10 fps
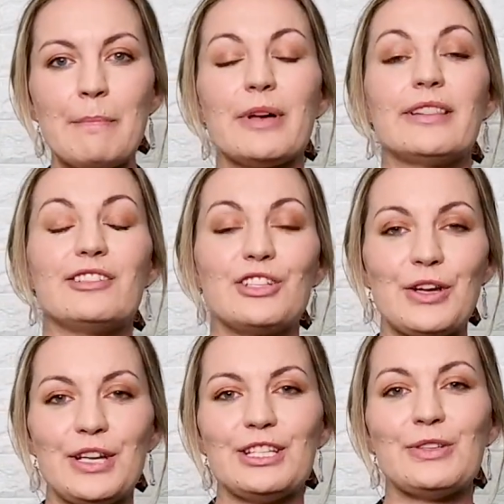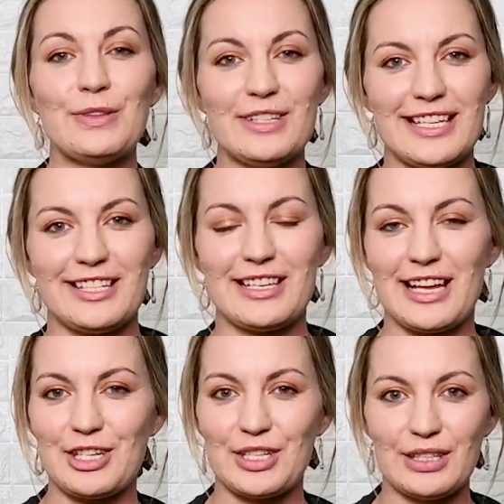but the journey to the
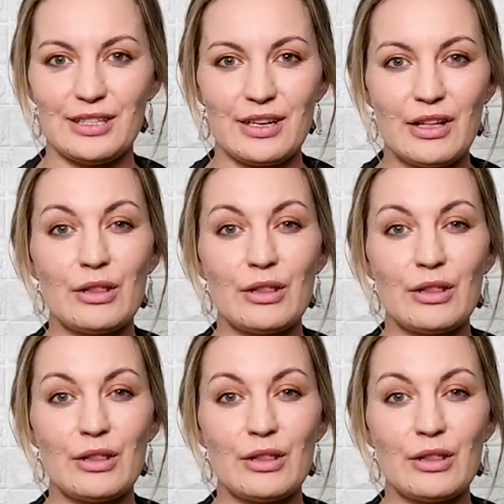destination,